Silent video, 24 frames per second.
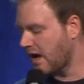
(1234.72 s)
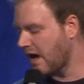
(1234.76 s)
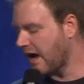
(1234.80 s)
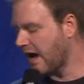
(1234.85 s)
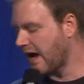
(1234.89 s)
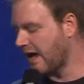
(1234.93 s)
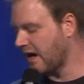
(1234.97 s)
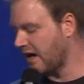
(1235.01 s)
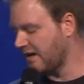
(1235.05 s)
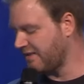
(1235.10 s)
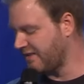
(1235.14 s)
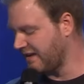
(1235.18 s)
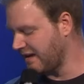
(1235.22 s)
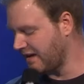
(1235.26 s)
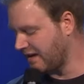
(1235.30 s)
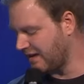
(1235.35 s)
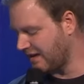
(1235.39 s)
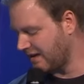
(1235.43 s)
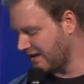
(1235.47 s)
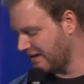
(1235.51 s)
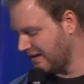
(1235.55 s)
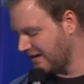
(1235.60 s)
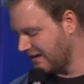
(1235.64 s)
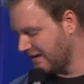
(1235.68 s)
And I
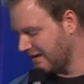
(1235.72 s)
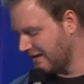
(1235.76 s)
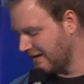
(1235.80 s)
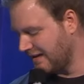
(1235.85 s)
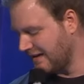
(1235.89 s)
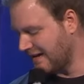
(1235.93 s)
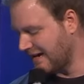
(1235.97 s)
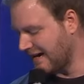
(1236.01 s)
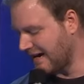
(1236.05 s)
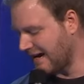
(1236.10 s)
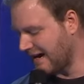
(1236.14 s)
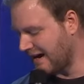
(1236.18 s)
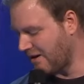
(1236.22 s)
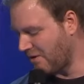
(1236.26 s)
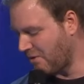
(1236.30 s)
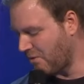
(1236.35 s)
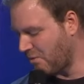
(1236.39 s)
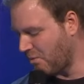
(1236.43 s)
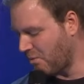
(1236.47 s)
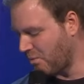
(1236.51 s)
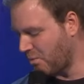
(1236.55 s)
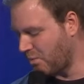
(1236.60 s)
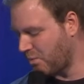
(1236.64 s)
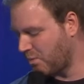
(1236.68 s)
think
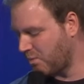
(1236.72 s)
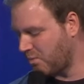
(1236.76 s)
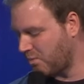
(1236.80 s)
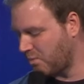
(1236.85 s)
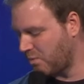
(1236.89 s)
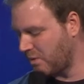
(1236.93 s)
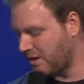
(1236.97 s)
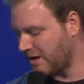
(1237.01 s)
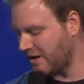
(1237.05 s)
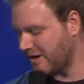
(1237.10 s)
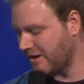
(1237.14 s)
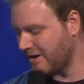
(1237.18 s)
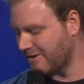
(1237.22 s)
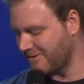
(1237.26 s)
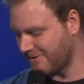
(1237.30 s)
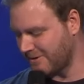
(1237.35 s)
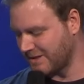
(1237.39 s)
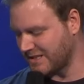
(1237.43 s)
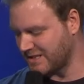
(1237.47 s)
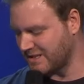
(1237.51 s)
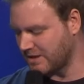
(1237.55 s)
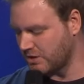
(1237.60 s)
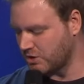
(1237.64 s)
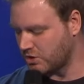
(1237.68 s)
we don't
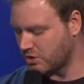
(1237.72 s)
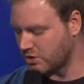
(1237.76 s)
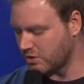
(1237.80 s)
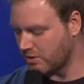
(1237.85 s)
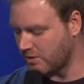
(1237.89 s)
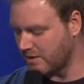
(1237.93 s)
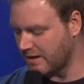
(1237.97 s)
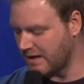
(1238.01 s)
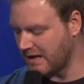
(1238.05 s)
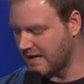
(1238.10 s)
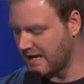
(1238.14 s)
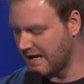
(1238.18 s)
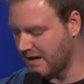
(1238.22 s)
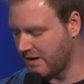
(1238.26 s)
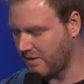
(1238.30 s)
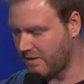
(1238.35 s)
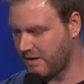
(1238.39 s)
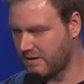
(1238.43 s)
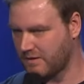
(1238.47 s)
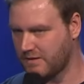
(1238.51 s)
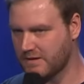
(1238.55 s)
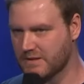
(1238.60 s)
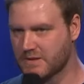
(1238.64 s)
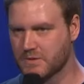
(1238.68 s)
always enjoy
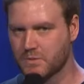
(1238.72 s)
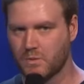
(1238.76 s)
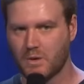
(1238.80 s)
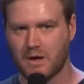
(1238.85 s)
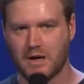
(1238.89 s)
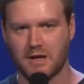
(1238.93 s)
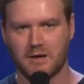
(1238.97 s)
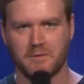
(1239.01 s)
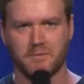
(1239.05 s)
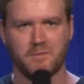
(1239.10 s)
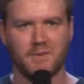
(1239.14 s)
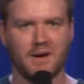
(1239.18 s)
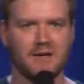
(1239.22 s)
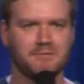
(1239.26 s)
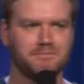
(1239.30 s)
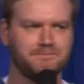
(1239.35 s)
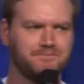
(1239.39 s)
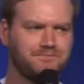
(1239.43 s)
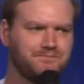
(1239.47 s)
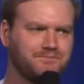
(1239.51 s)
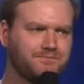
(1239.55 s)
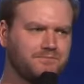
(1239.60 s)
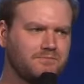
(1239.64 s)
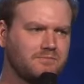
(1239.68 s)
hearing this one,
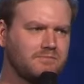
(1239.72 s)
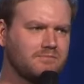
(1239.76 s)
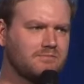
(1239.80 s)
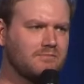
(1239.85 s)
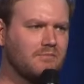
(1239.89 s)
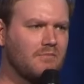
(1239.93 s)
but